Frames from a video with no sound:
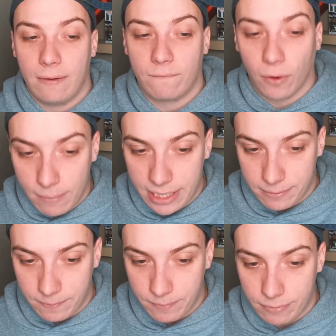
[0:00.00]
For me,
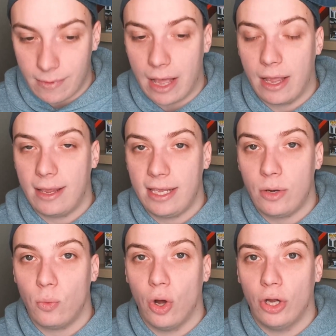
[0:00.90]
it
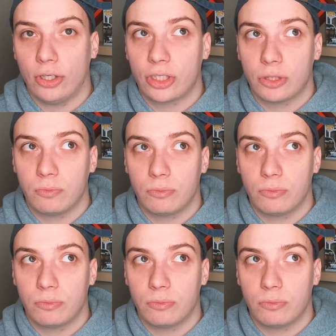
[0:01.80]
was